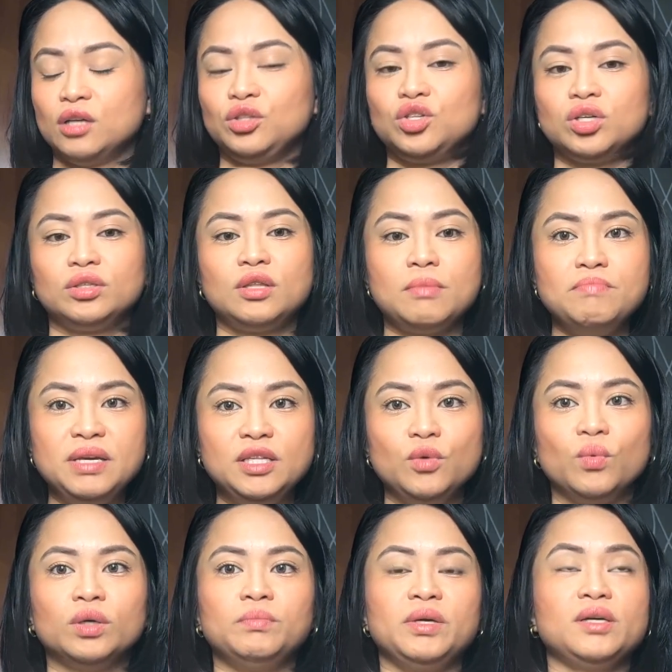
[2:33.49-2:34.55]
took the Midi
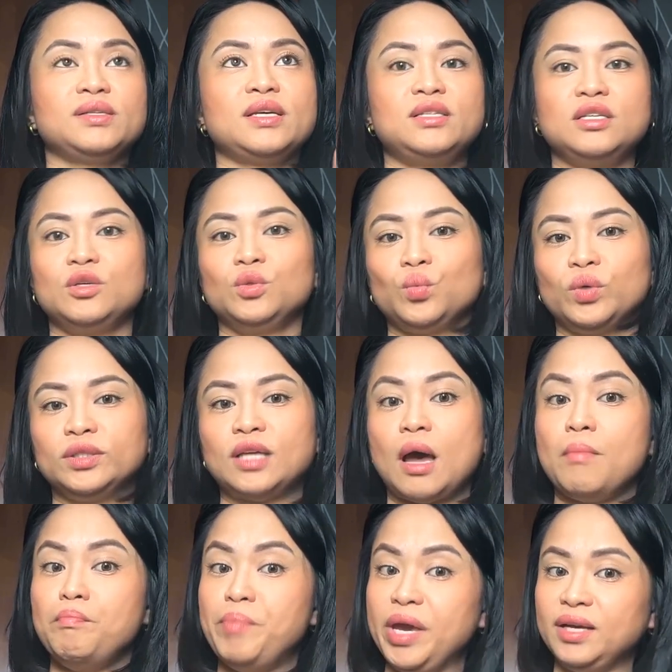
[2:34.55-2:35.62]
one because I didn't want a
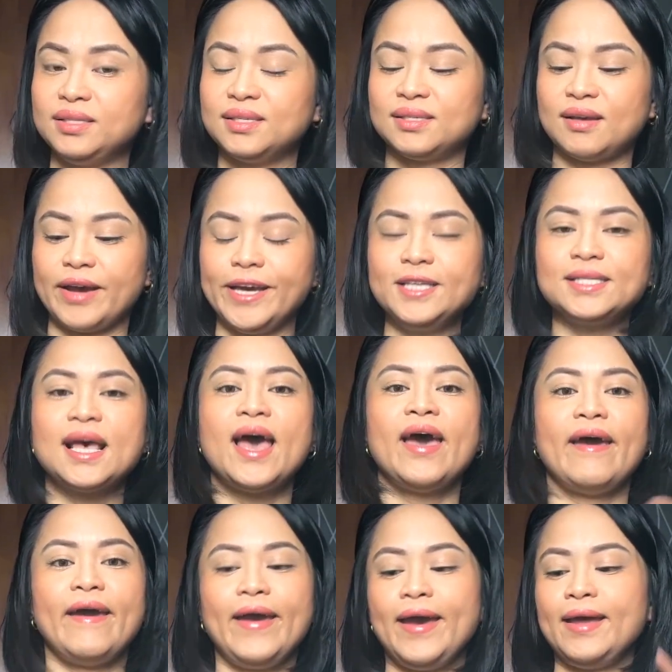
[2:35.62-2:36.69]
big size,
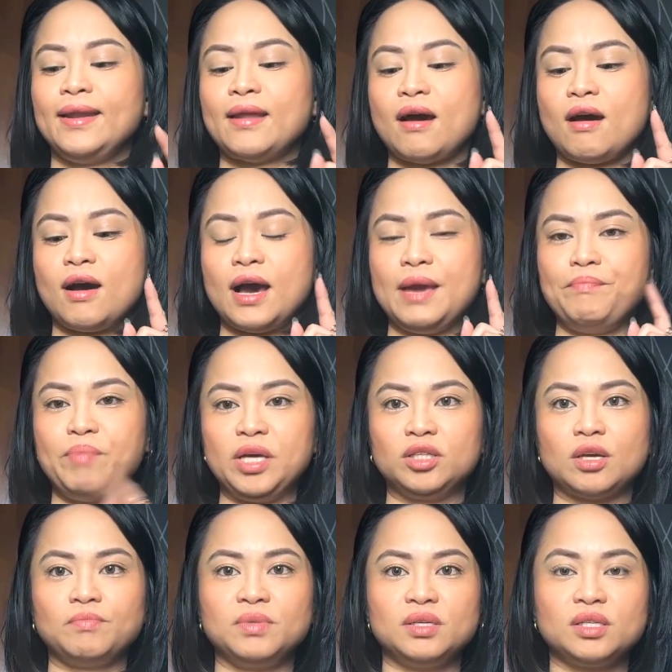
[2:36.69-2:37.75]
and I picked
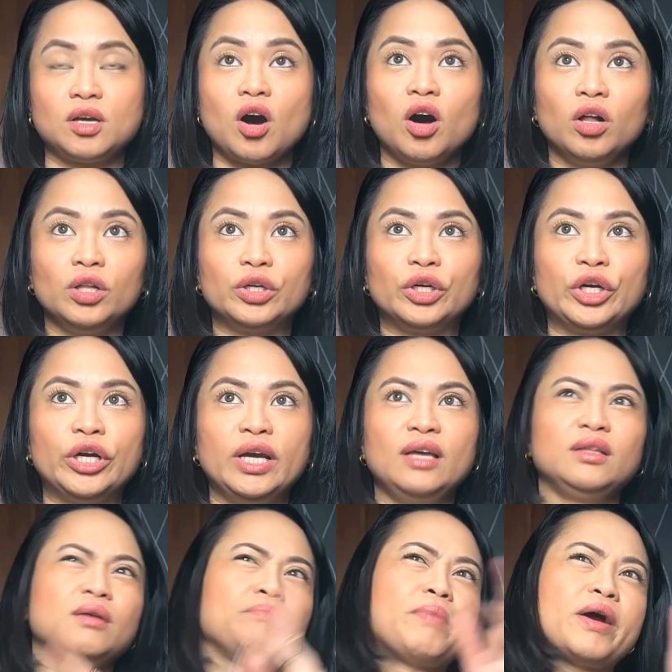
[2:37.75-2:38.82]
up this color in
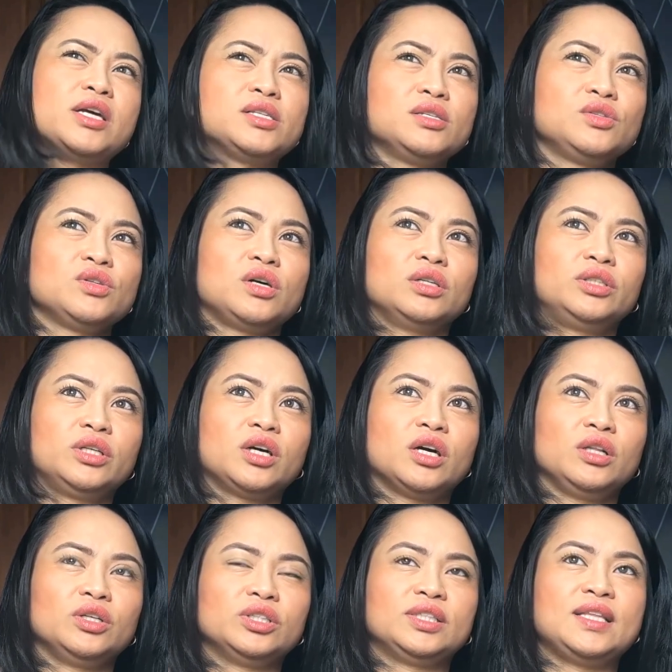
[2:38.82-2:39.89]
comparison to other
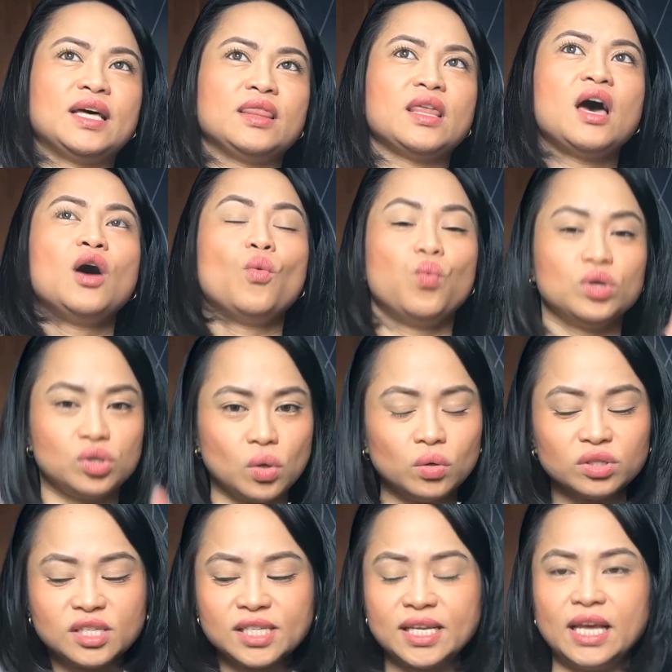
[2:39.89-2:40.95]
colors that was
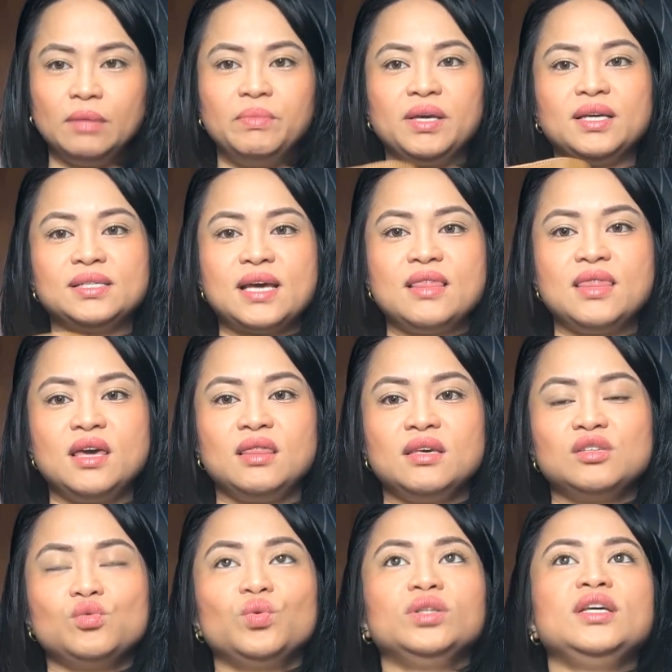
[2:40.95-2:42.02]
on sale because I think
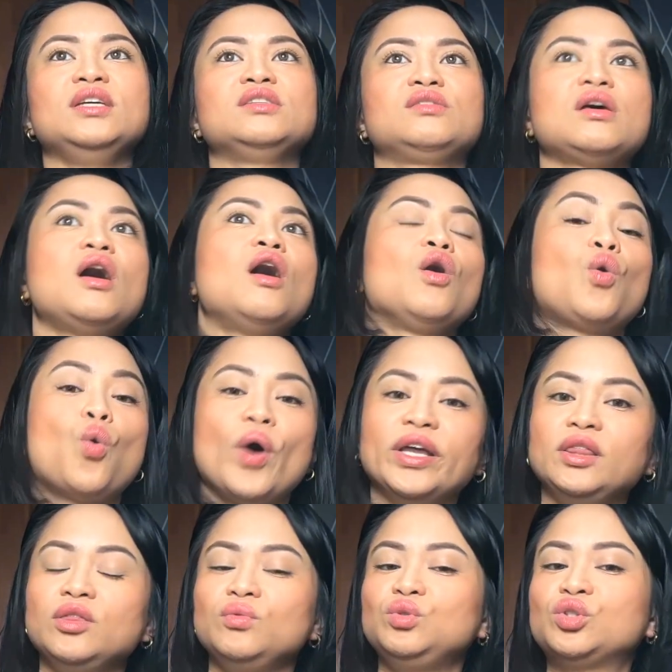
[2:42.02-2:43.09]
this one is
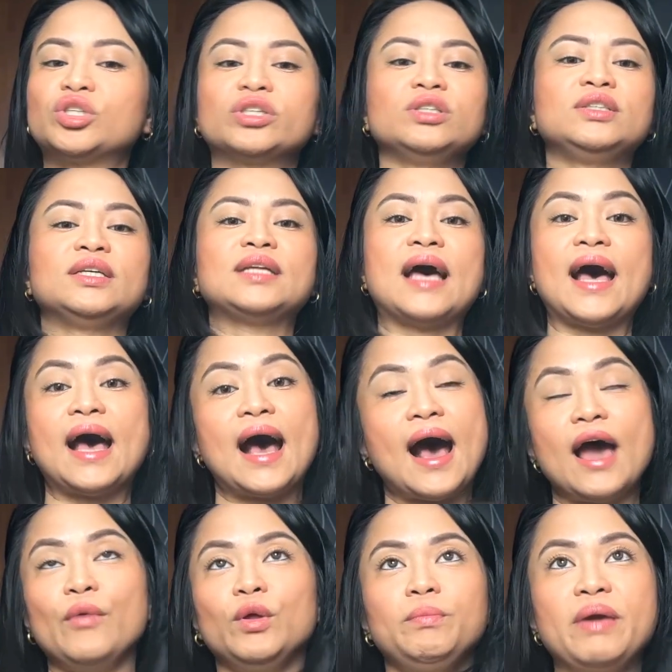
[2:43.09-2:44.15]
quite neutral, that
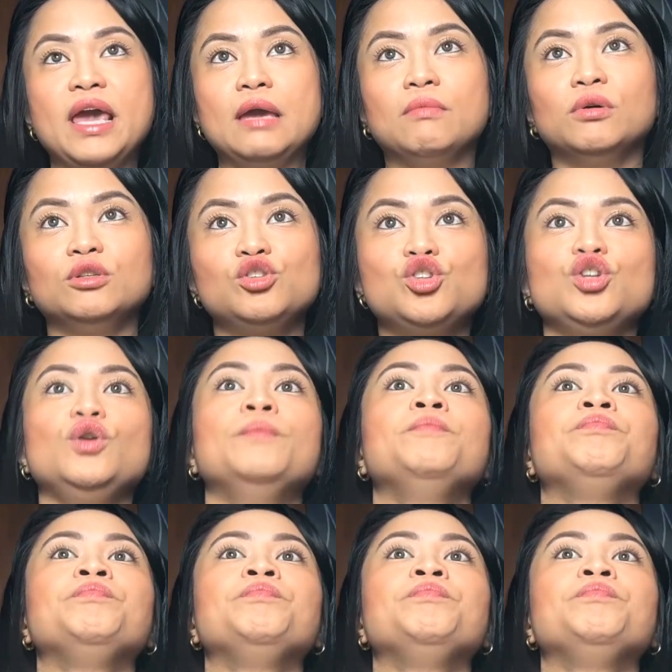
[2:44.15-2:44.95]
I will be able to